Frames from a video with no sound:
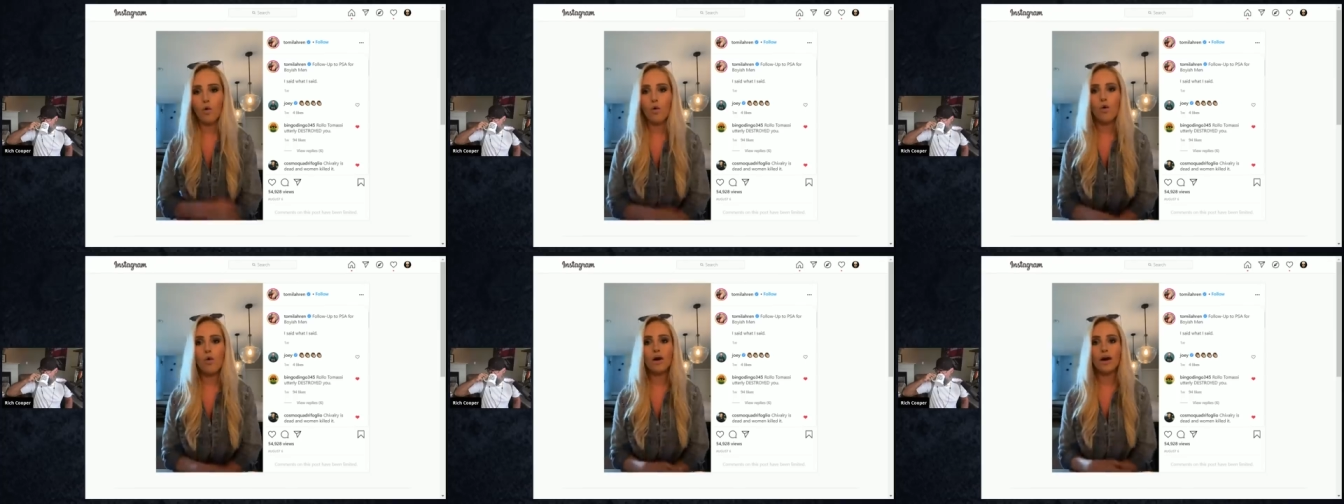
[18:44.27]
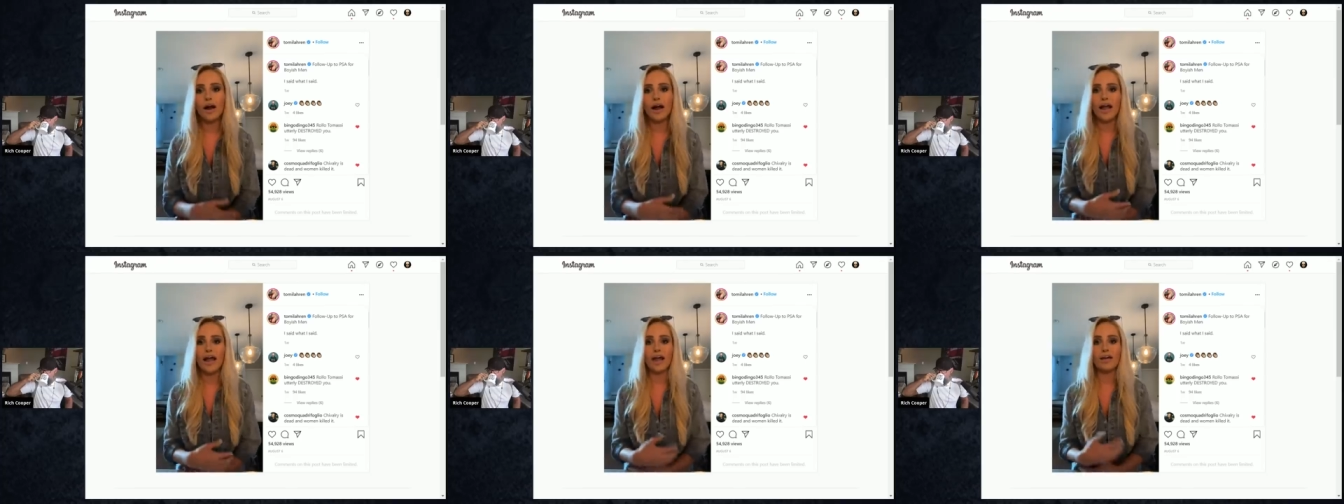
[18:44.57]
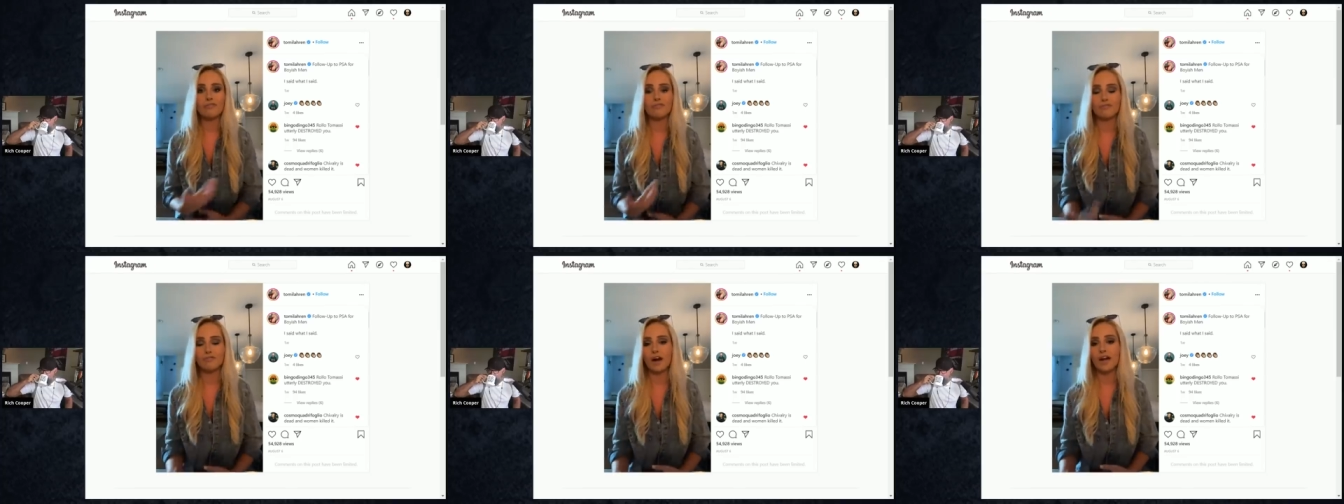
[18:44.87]
or I
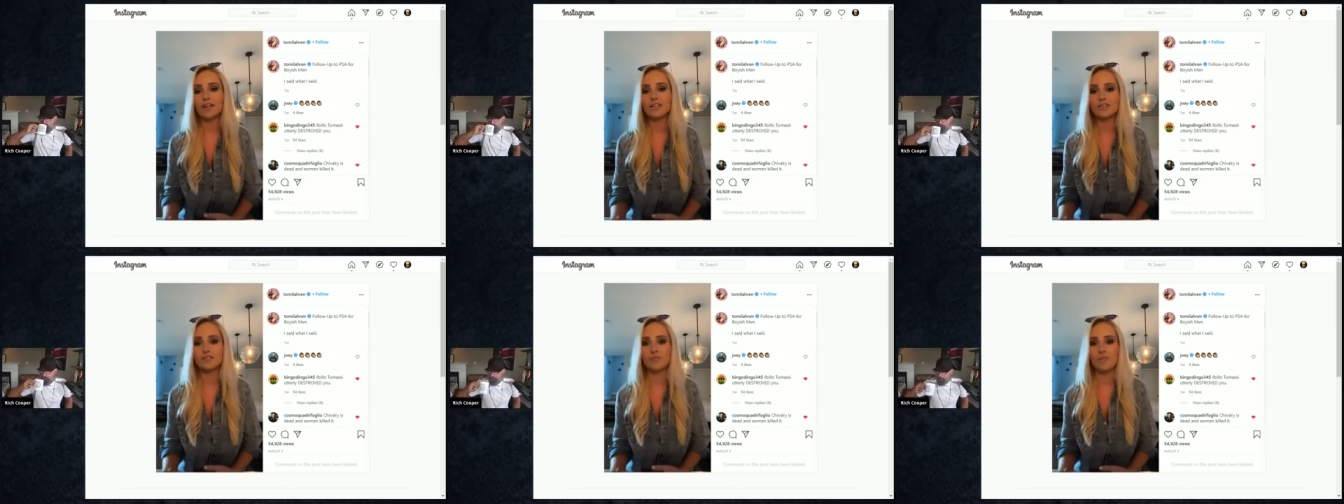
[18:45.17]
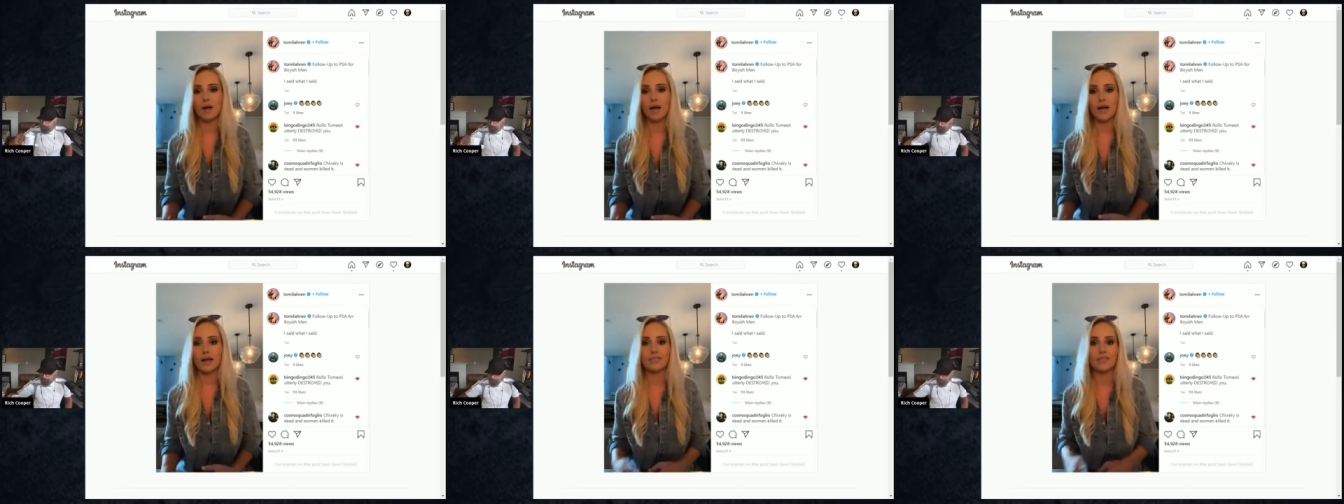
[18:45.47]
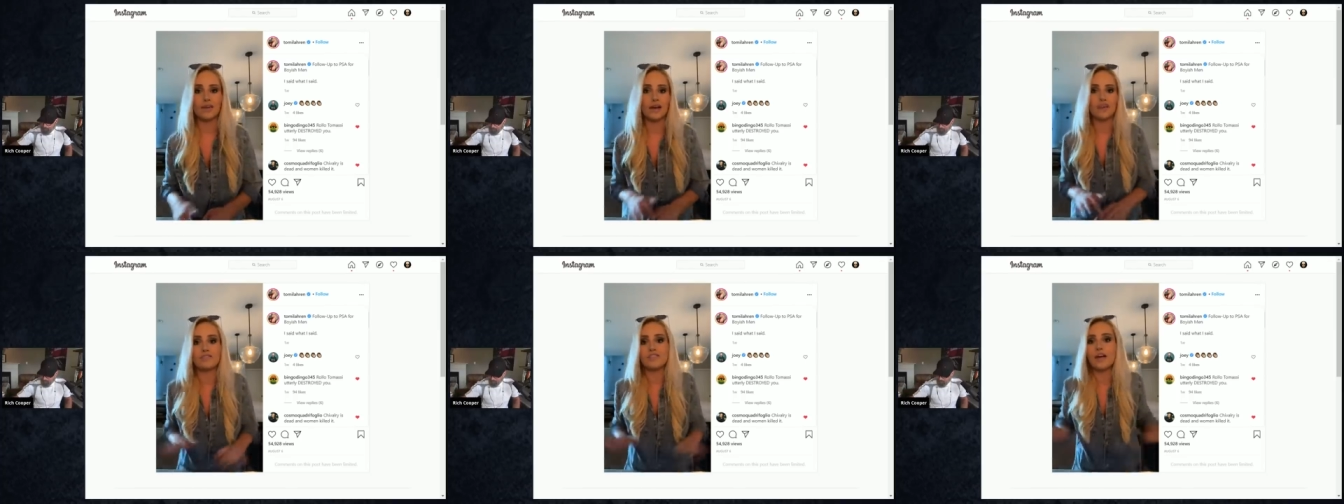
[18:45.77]
had friends of mine
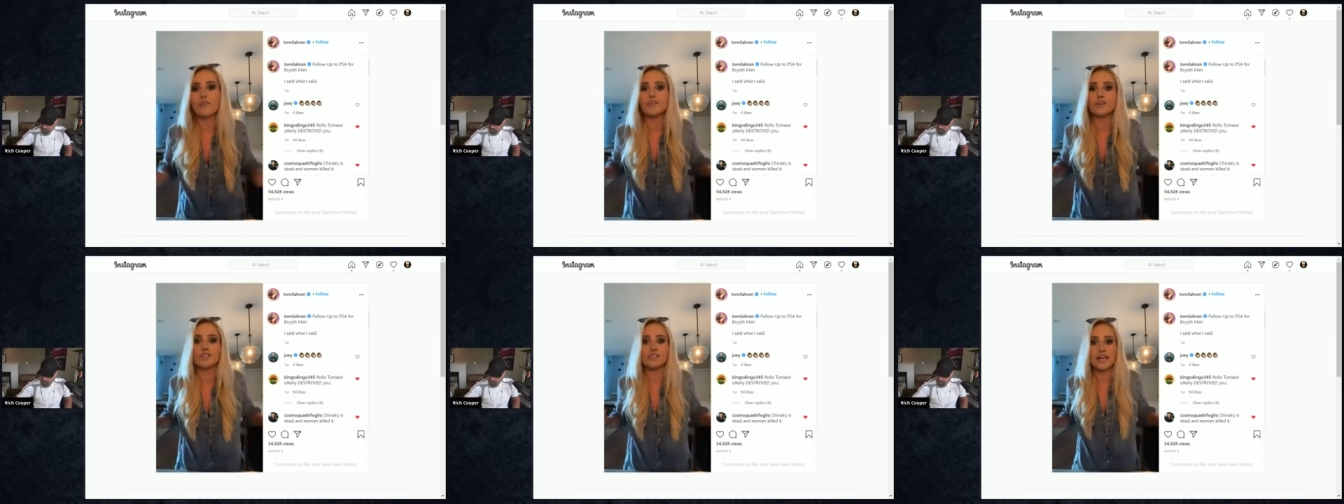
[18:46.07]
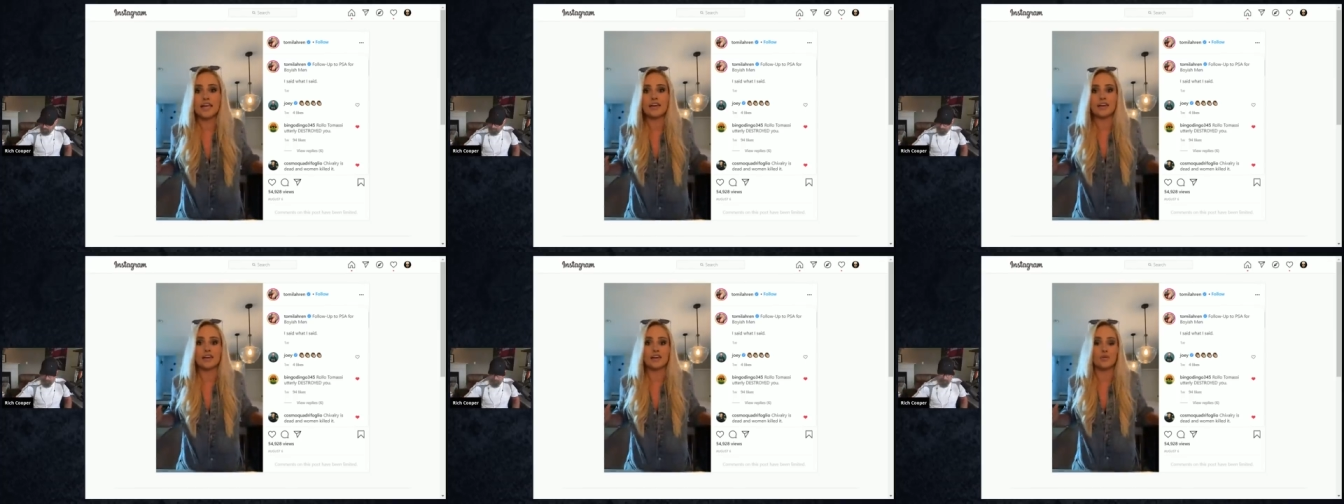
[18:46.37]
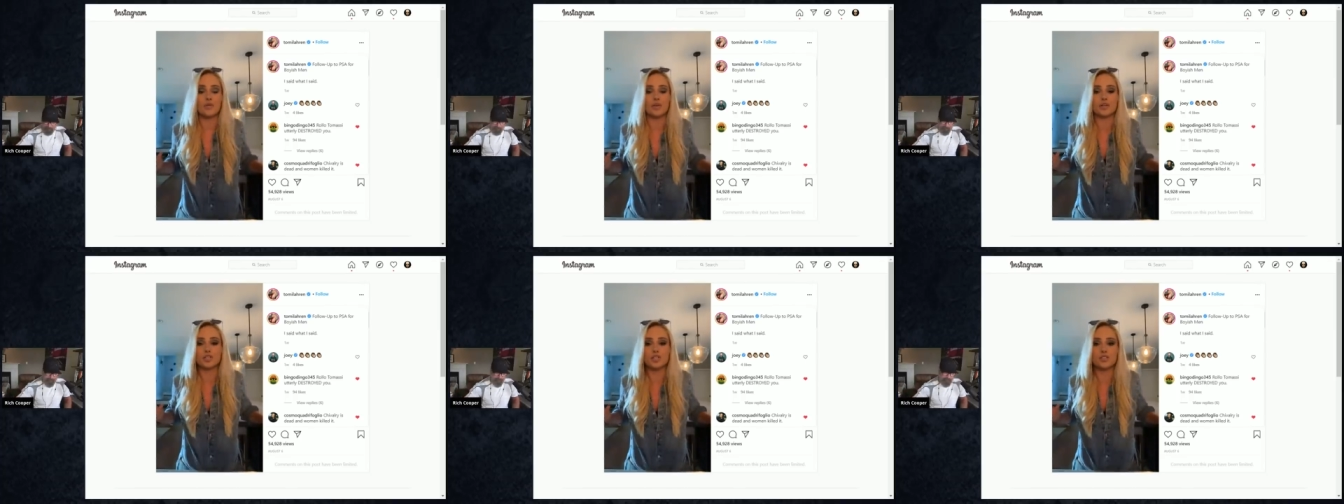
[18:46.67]
that I've never
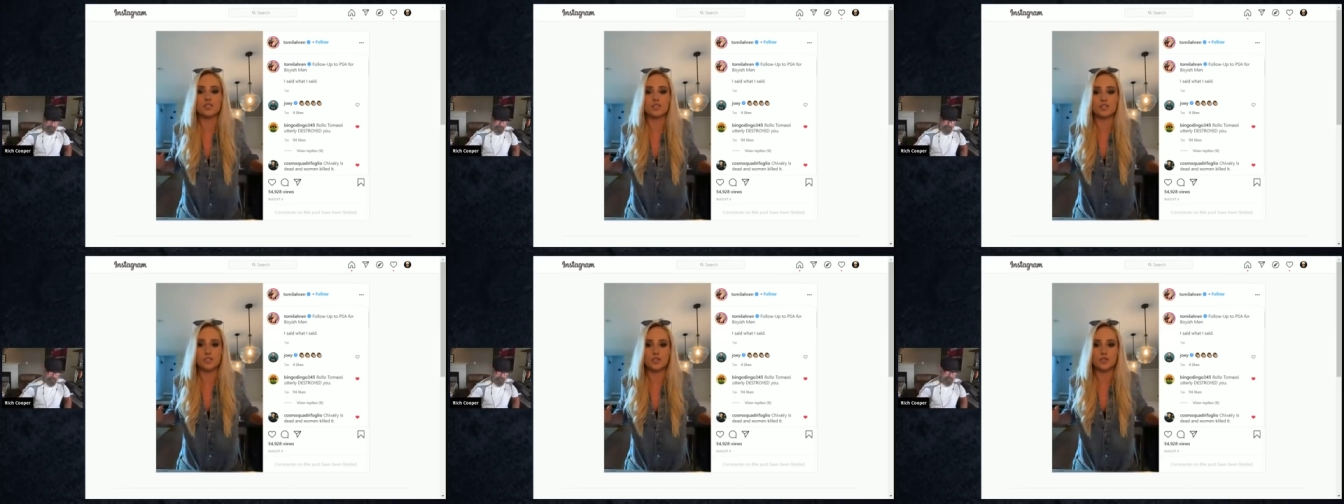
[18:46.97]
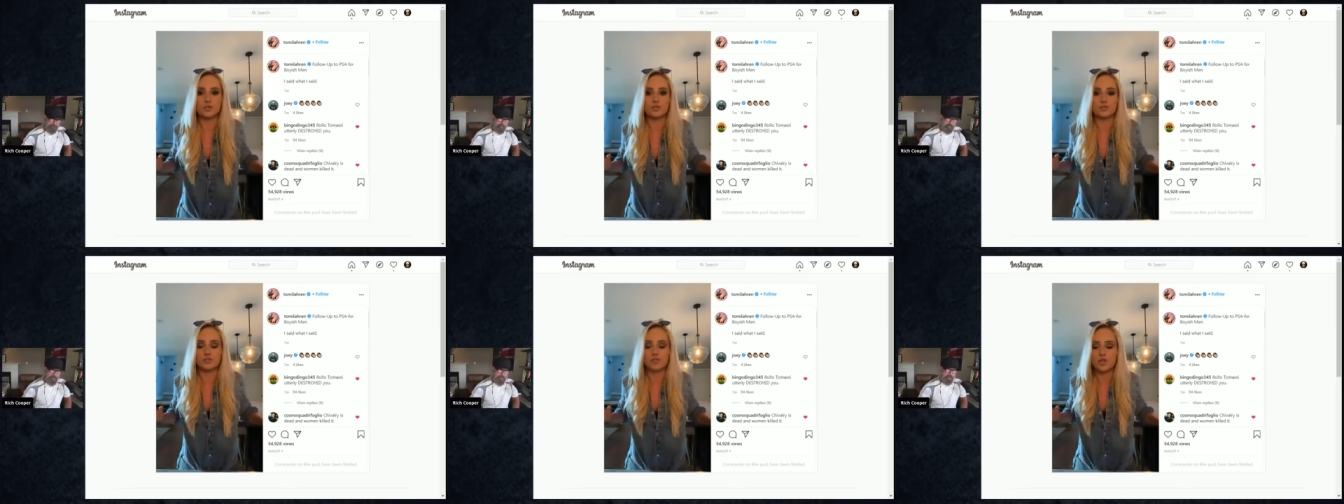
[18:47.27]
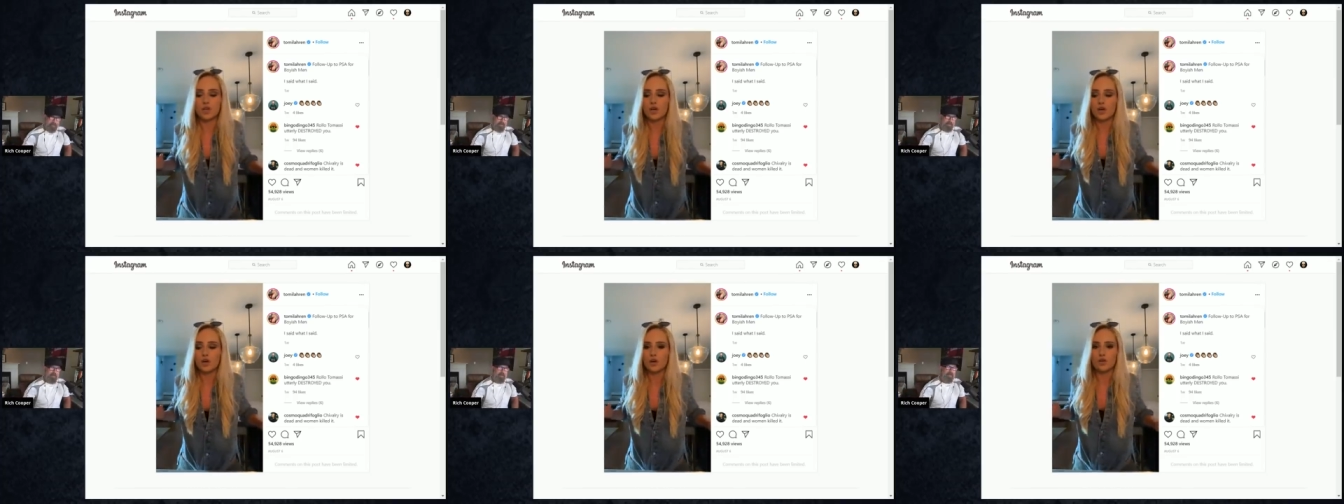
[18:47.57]
dated who are just dudes